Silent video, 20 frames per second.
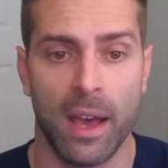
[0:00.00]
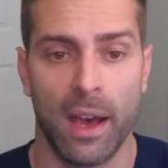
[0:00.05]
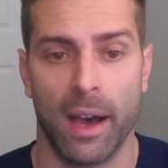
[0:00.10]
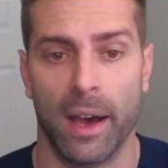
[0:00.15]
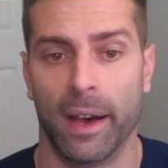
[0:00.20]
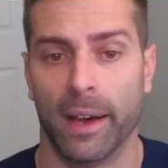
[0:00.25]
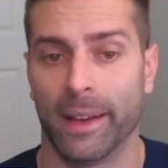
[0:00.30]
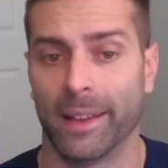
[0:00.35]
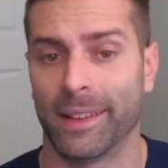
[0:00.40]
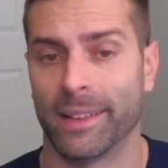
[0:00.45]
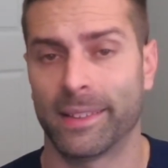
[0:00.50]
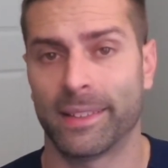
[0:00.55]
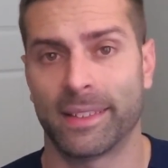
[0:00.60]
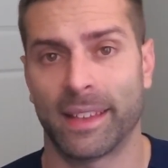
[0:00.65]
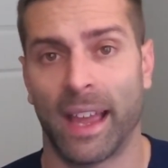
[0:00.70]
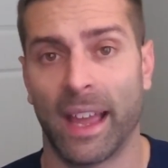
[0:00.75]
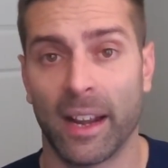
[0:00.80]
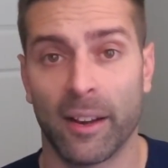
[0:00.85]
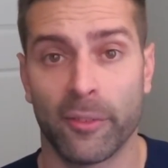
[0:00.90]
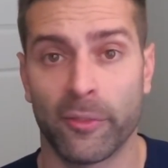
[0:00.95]
Uh,
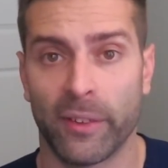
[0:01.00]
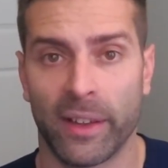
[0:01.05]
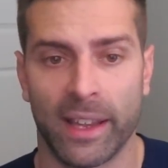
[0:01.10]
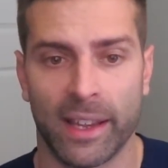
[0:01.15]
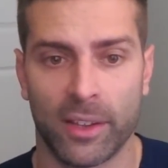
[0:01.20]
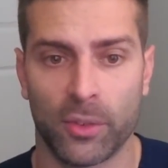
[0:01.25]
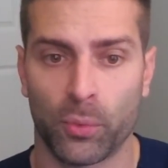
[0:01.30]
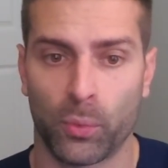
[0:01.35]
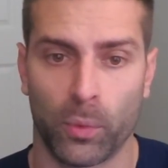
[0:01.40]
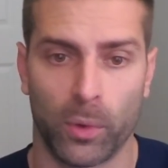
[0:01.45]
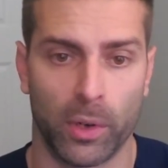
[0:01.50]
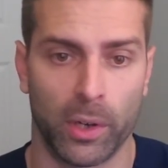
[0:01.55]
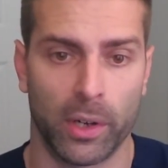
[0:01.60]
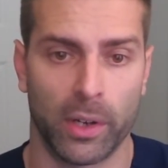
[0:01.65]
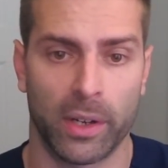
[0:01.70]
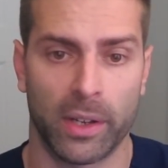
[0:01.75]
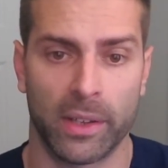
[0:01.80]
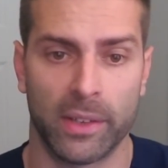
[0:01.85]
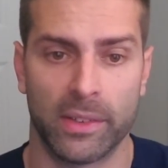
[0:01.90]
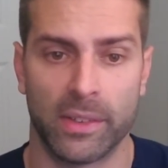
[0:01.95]
side effects were
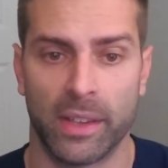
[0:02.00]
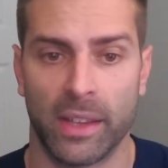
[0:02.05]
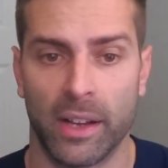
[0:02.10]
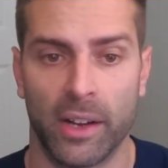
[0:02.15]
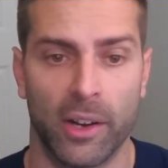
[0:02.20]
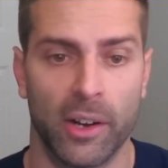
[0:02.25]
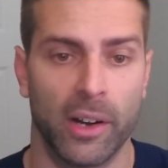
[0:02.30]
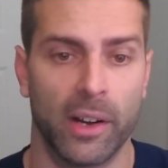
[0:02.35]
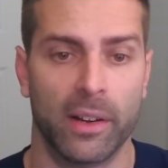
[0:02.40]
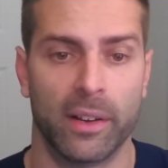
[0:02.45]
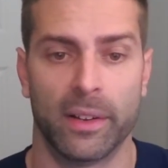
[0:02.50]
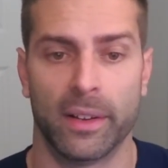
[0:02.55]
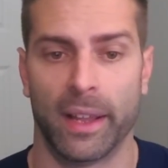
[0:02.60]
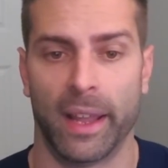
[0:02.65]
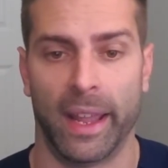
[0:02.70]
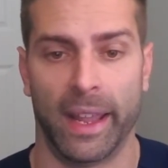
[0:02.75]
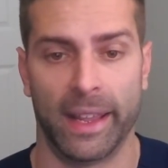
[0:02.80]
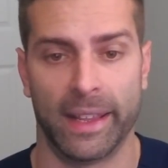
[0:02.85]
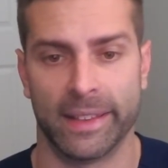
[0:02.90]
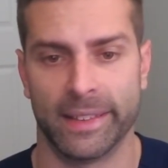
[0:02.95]
considered
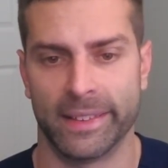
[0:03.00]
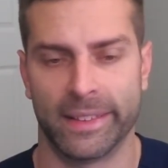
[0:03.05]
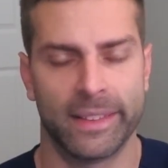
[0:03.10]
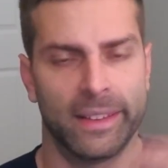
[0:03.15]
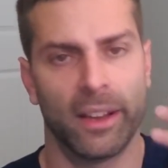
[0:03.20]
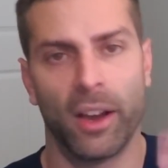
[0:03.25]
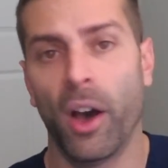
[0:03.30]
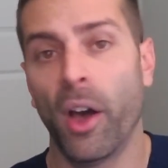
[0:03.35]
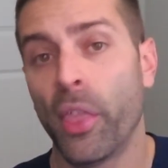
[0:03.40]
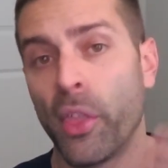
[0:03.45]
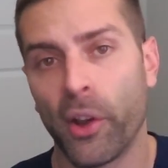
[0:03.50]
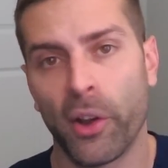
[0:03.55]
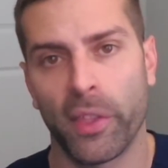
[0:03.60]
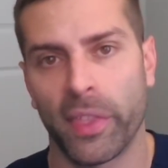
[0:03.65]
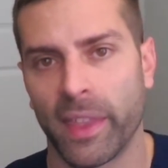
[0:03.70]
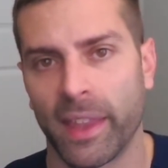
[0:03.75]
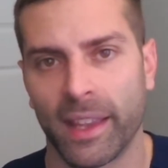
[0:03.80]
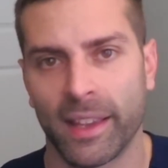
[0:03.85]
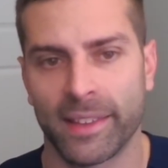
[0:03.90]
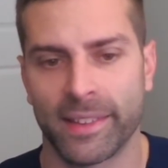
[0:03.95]
and other
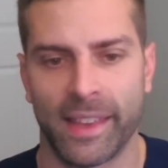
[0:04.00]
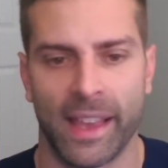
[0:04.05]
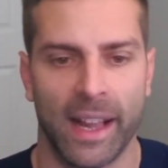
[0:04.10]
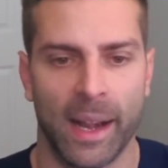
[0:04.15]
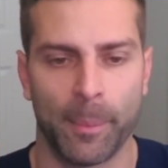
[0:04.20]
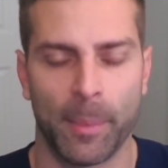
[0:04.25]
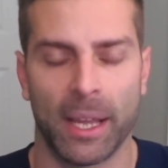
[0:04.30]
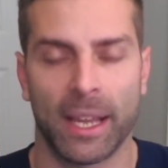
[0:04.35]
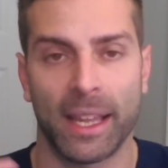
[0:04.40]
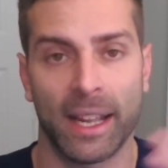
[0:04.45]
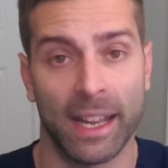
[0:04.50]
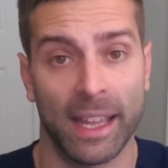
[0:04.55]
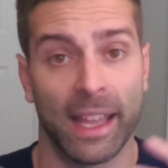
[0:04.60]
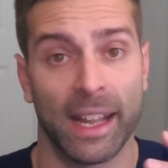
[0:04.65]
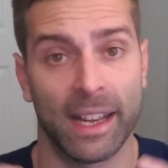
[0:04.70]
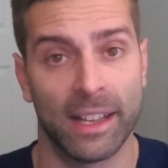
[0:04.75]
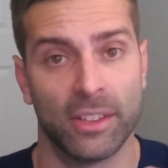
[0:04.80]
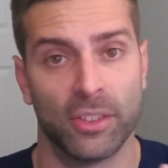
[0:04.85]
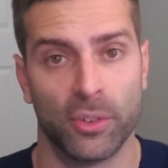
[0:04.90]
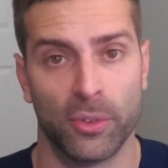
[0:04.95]
things that I'm not going to get
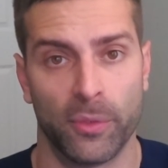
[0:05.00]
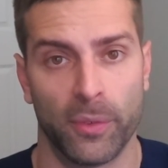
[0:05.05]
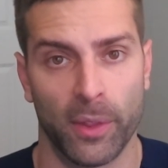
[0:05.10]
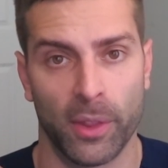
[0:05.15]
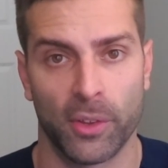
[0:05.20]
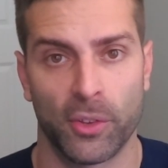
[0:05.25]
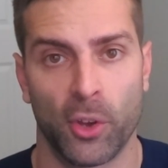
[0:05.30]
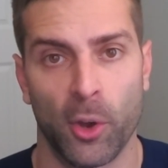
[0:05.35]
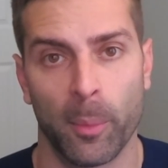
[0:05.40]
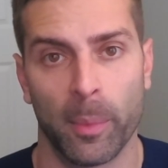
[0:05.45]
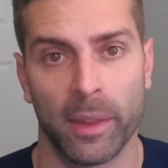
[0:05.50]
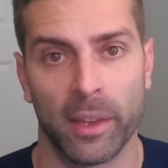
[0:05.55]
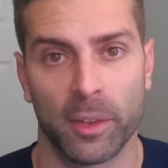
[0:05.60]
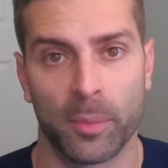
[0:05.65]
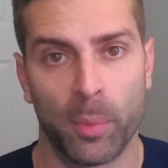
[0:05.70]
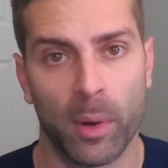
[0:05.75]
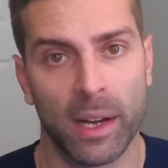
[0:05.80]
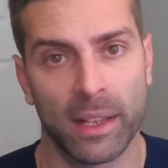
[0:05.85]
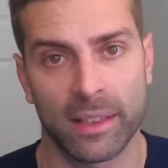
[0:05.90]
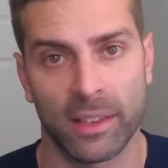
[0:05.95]
into for the scope of this
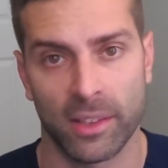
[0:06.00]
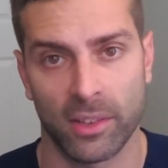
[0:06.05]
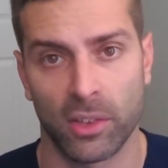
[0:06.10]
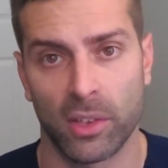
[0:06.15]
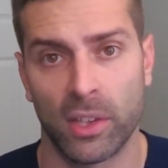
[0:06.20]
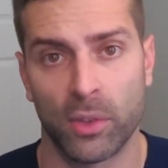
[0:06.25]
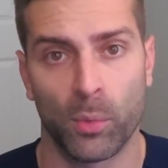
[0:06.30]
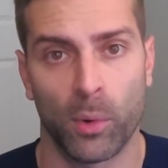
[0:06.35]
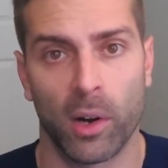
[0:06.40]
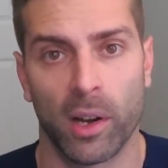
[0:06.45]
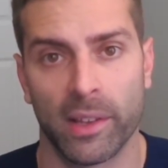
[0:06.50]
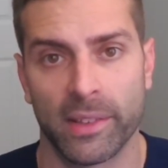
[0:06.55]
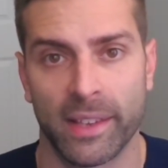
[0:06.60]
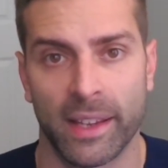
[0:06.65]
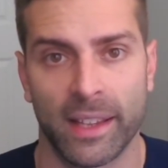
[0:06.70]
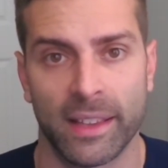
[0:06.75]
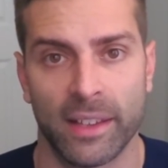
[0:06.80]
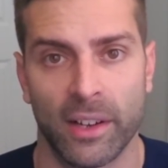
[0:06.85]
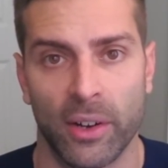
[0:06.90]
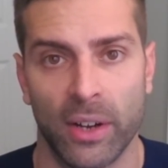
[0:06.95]
practice. These were all
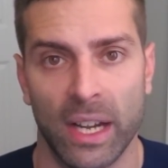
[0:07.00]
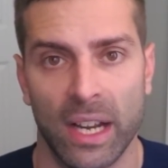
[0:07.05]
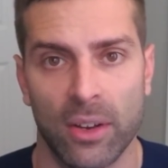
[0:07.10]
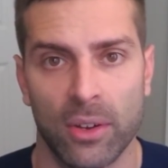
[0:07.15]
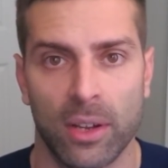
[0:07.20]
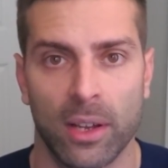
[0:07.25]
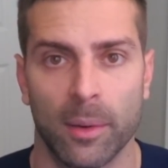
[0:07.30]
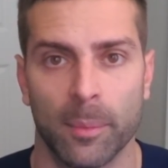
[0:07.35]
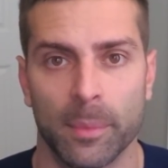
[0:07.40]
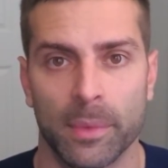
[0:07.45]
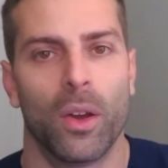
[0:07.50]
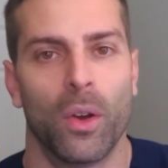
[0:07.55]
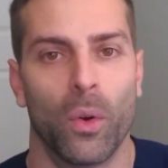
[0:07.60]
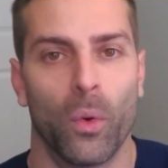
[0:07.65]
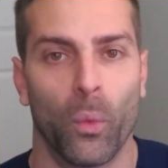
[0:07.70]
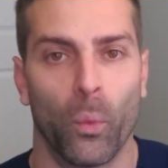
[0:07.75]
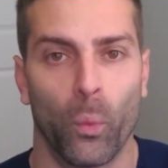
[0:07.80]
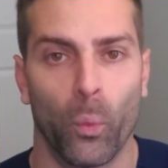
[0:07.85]
secondary outcomes.